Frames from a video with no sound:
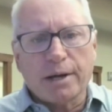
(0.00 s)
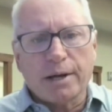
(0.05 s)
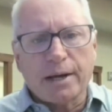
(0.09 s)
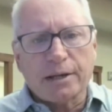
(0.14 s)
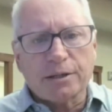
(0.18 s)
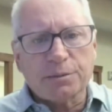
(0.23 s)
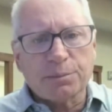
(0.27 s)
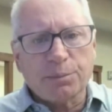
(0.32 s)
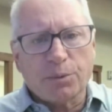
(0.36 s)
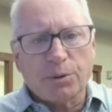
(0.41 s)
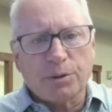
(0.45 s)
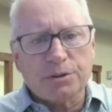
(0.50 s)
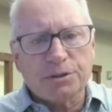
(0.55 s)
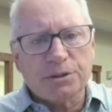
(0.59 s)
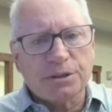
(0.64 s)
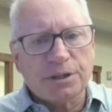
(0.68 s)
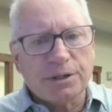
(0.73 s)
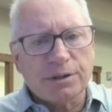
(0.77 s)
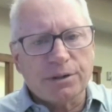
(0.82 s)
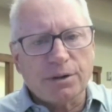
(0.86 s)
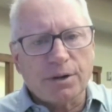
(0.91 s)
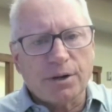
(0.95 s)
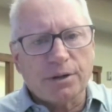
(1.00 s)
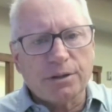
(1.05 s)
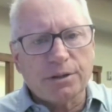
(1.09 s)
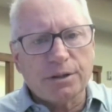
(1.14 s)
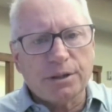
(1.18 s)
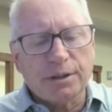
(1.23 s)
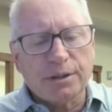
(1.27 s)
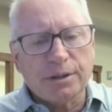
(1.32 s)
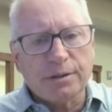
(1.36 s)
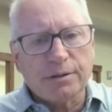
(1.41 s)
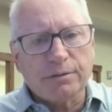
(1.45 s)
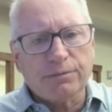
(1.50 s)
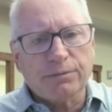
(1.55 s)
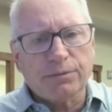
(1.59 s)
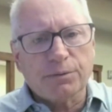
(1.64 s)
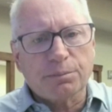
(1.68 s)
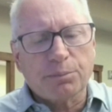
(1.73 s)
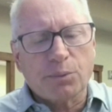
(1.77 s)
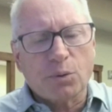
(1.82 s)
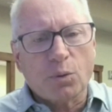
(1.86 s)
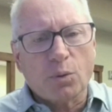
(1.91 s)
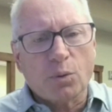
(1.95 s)
exports year on year
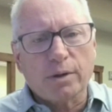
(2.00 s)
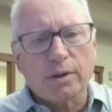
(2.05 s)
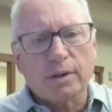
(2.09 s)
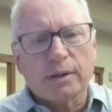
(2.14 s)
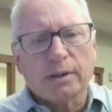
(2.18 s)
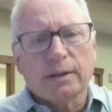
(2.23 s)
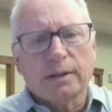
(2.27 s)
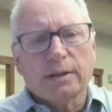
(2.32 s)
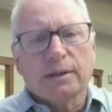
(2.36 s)
for pork,